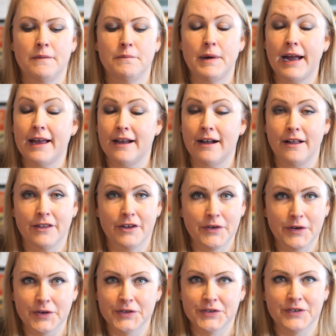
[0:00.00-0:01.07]
buy all the
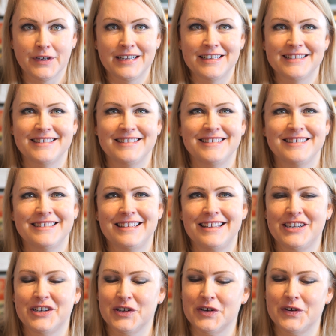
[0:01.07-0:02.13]
groceries,
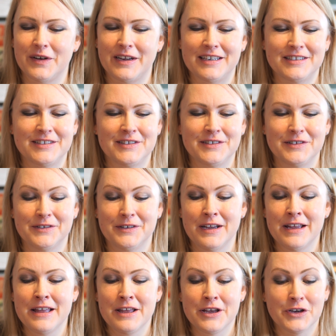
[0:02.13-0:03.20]
you're going to
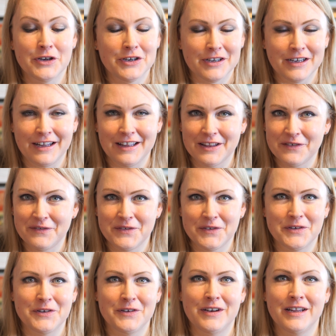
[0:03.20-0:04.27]
cook all the
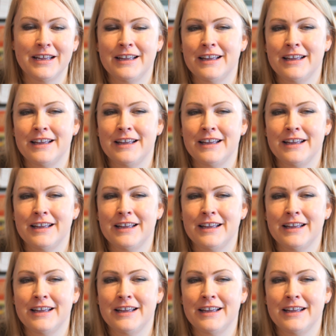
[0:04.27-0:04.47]
food,